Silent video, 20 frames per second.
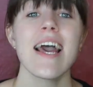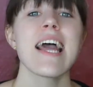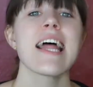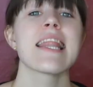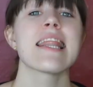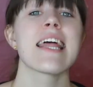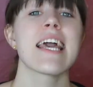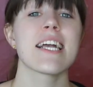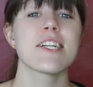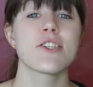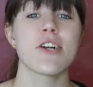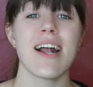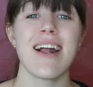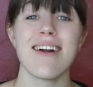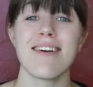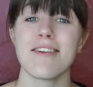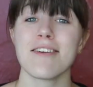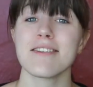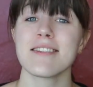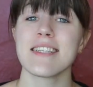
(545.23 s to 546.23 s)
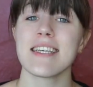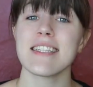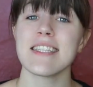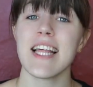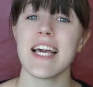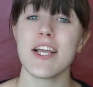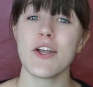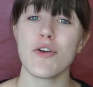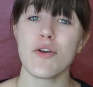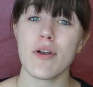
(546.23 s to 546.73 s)
They dry out our skin
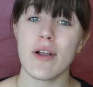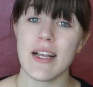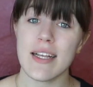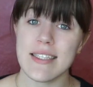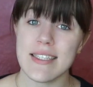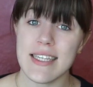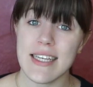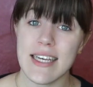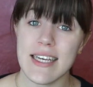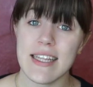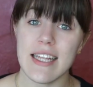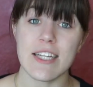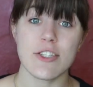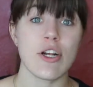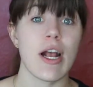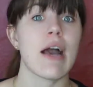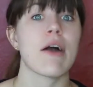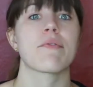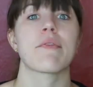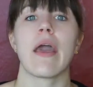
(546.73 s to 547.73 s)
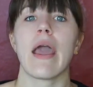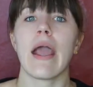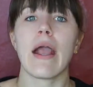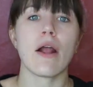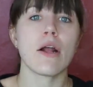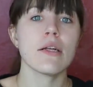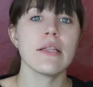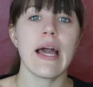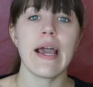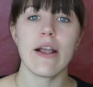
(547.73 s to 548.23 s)
like crazy. They dry out the
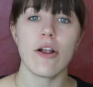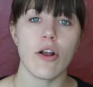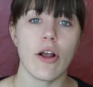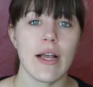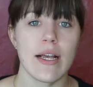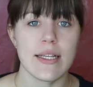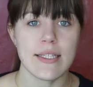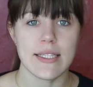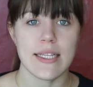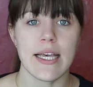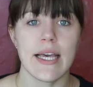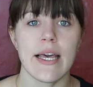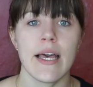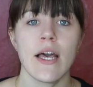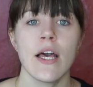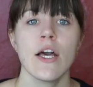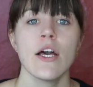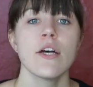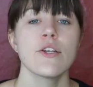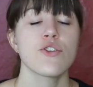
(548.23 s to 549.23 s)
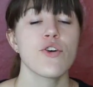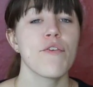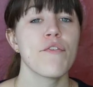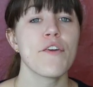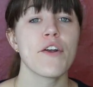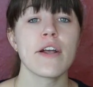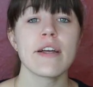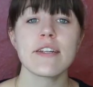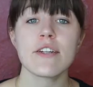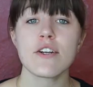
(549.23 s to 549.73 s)
air like crazy. So if
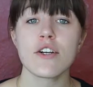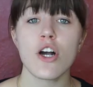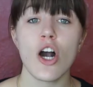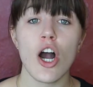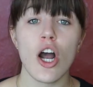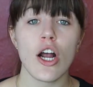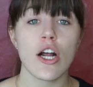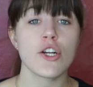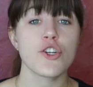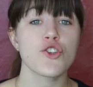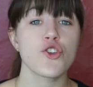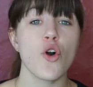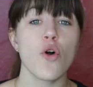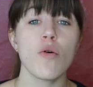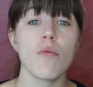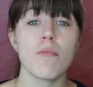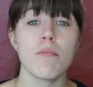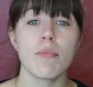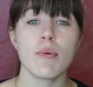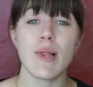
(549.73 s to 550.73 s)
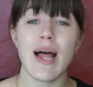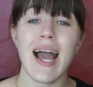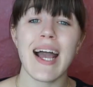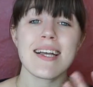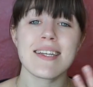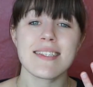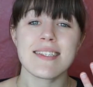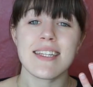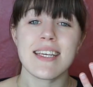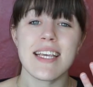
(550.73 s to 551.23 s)
you're in your car, don't
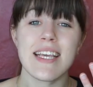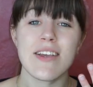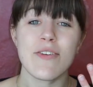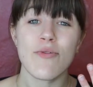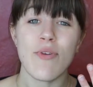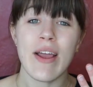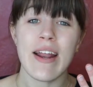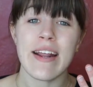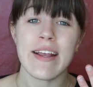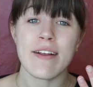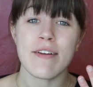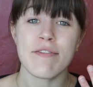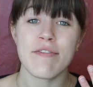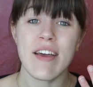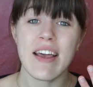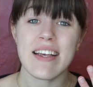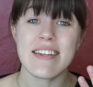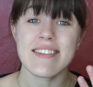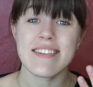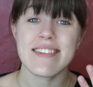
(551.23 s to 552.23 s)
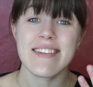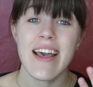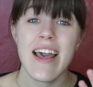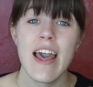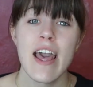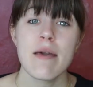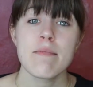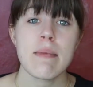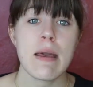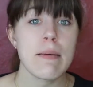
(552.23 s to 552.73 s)
blast the heat right at your face.
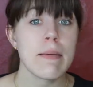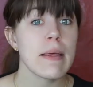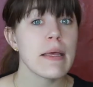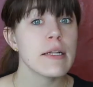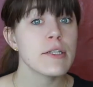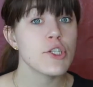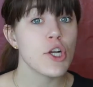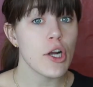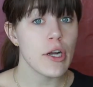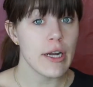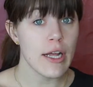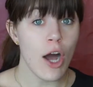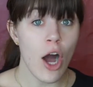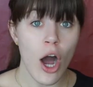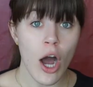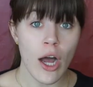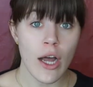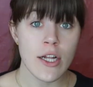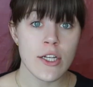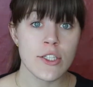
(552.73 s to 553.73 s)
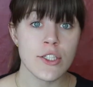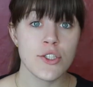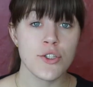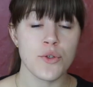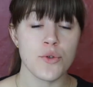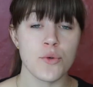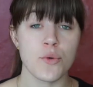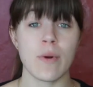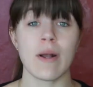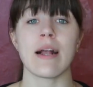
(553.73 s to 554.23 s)
Maybe turn it on
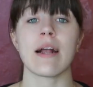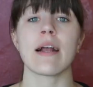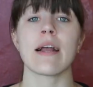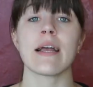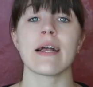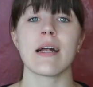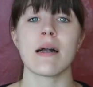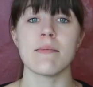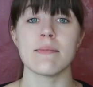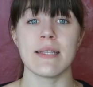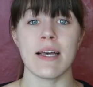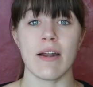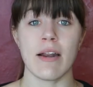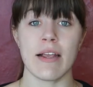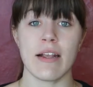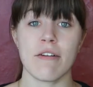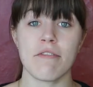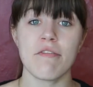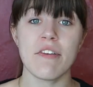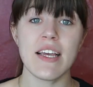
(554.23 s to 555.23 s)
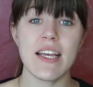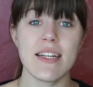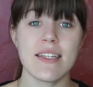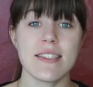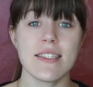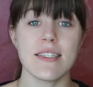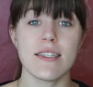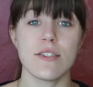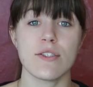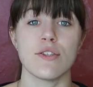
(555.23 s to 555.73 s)
to where it comes out at your feet
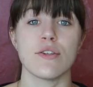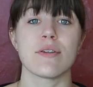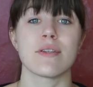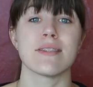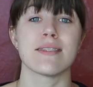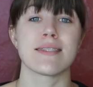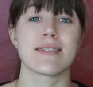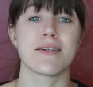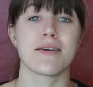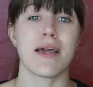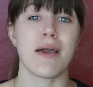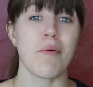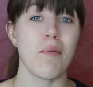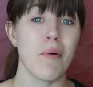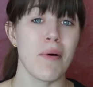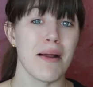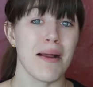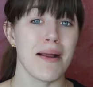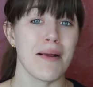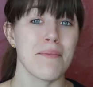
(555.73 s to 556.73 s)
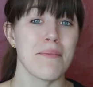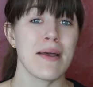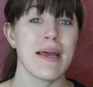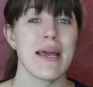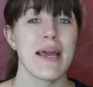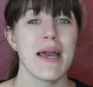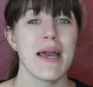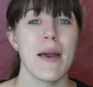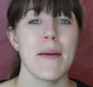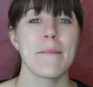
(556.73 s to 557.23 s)
so you can still get warm,
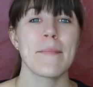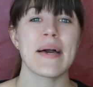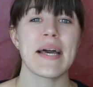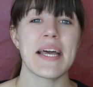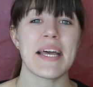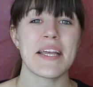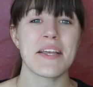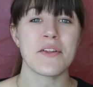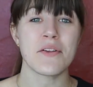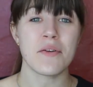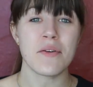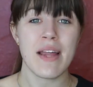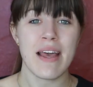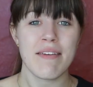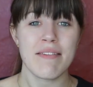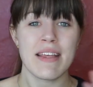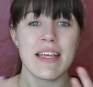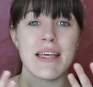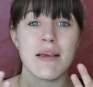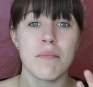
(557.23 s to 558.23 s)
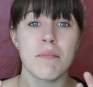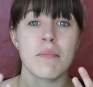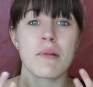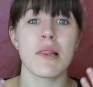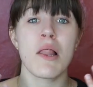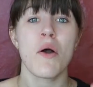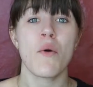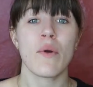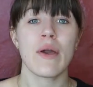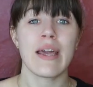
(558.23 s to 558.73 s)
but you don't have heat
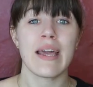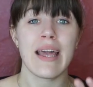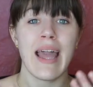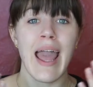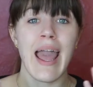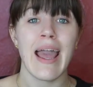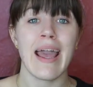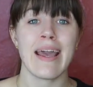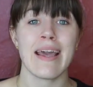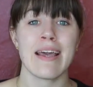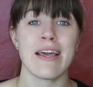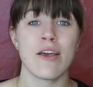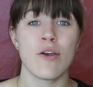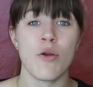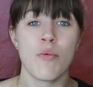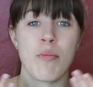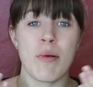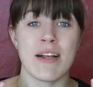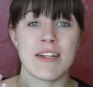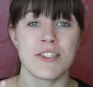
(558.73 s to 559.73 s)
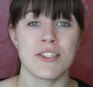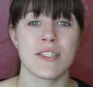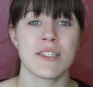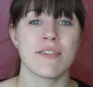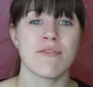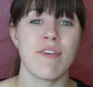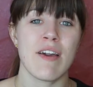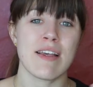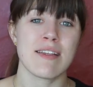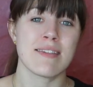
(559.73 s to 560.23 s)
blowing at your
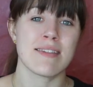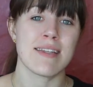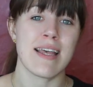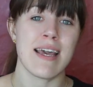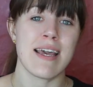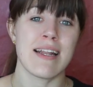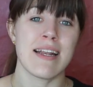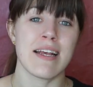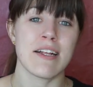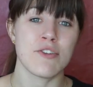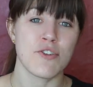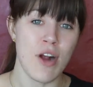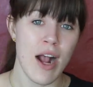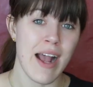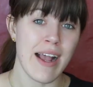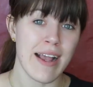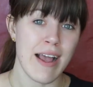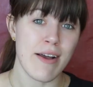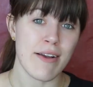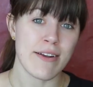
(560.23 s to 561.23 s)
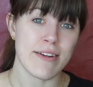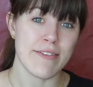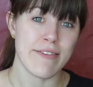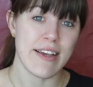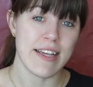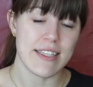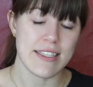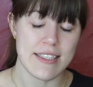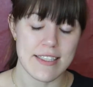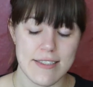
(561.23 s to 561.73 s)
precious face skin and drying out your
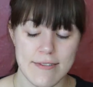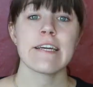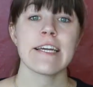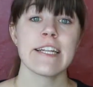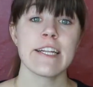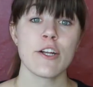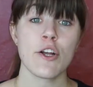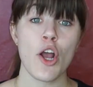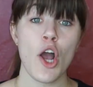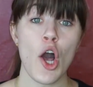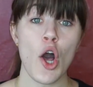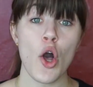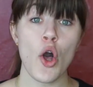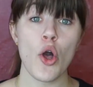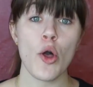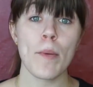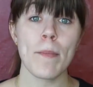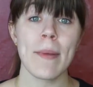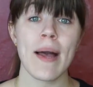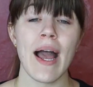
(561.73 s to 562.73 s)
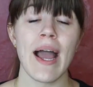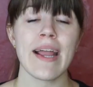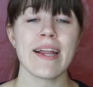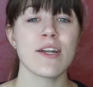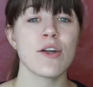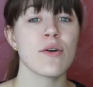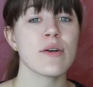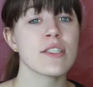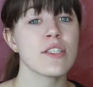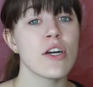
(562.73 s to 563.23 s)
face. In your home, I
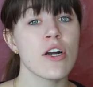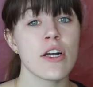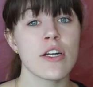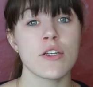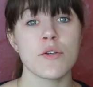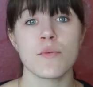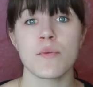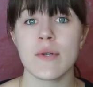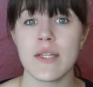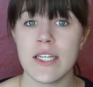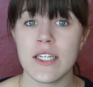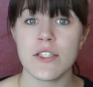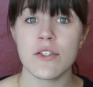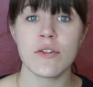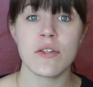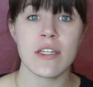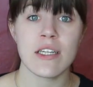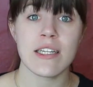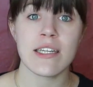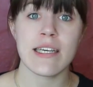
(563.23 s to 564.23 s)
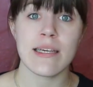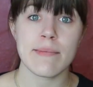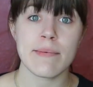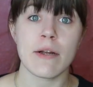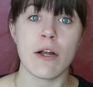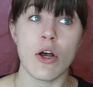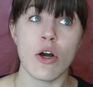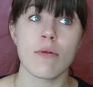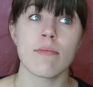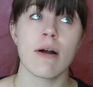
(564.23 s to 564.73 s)
know it's hard. You really do need to keep
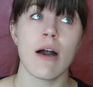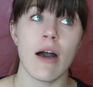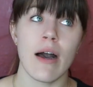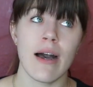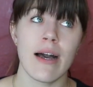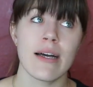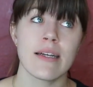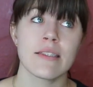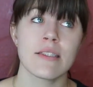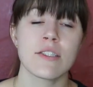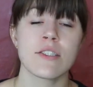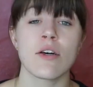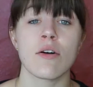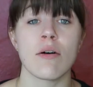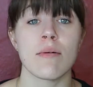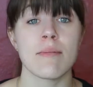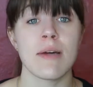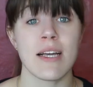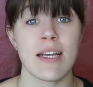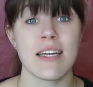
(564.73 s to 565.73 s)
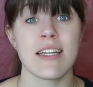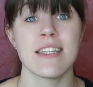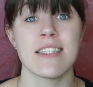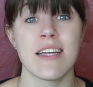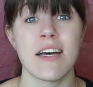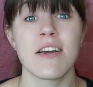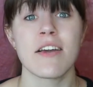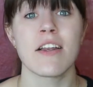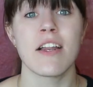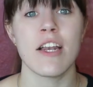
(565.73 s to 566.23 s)
your home hot, so I'm not going to
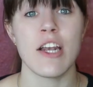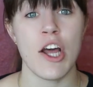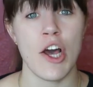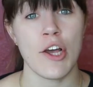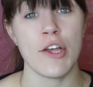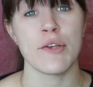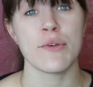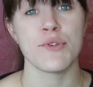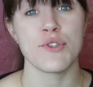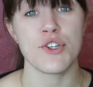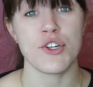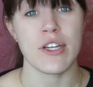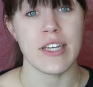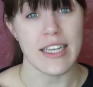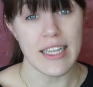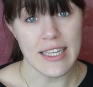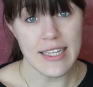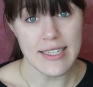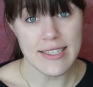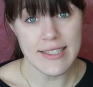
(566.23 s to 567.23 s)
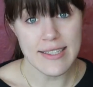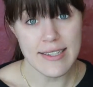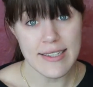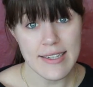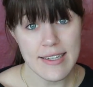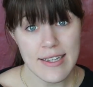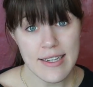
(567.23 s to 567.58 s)
tell you to not use your heat.